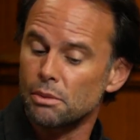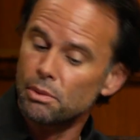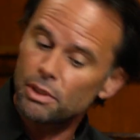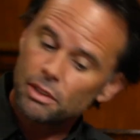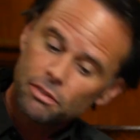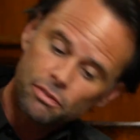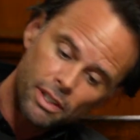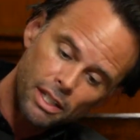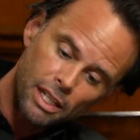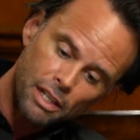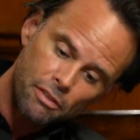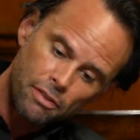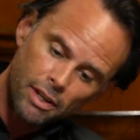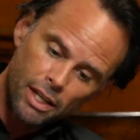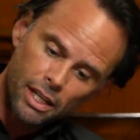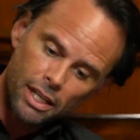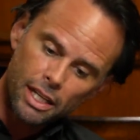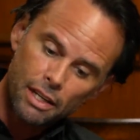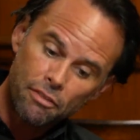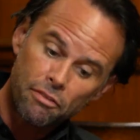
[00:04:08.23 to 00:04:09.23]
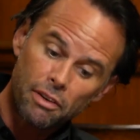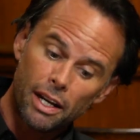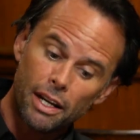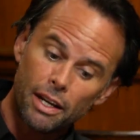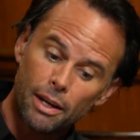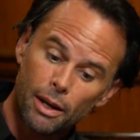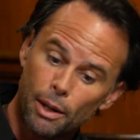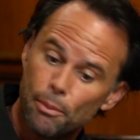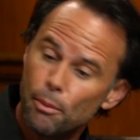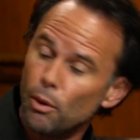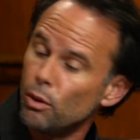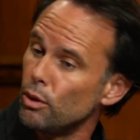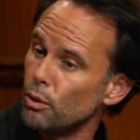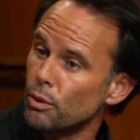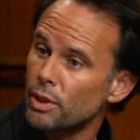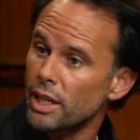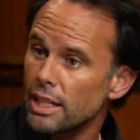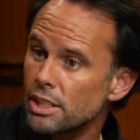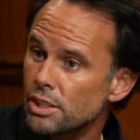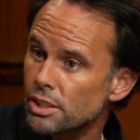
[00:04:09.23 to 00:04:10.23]
But if I if I if I am on
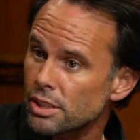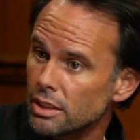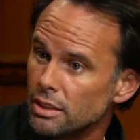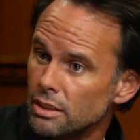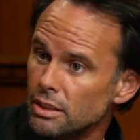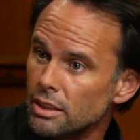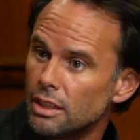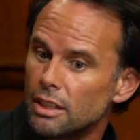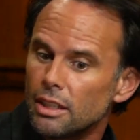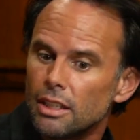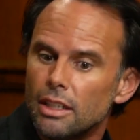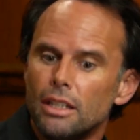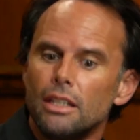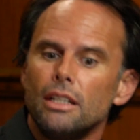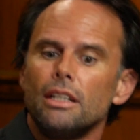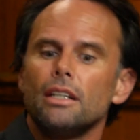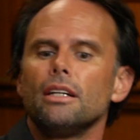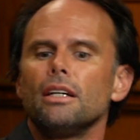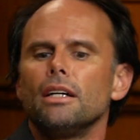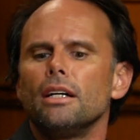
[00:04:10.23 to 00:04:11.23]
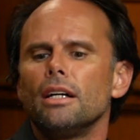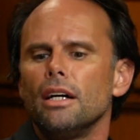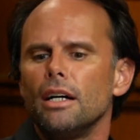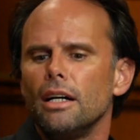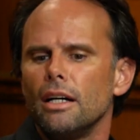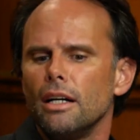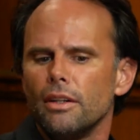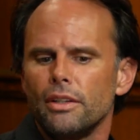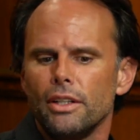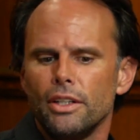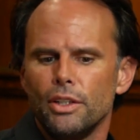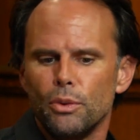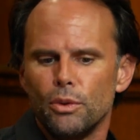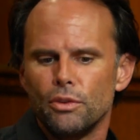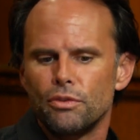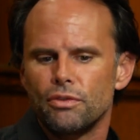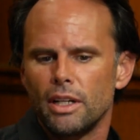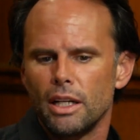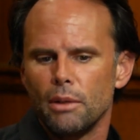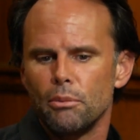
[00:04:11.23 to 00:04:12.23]
location, uh, then you
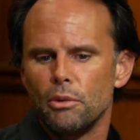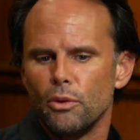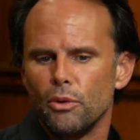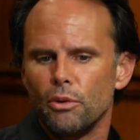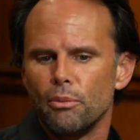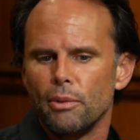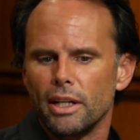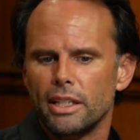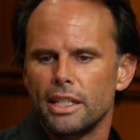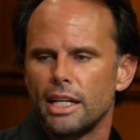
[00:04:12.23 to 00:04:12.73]
would find me with my